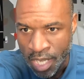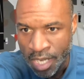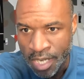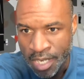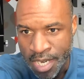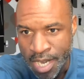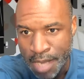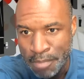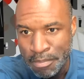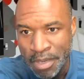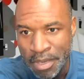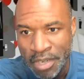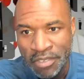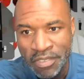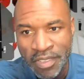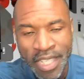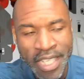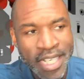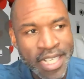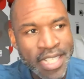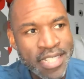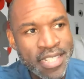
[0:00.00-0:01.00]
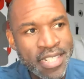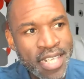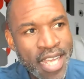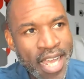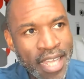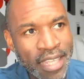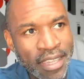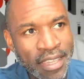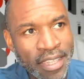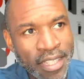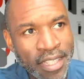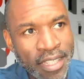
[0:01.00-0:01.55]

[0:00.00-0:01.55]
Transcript: Not better flight. It's not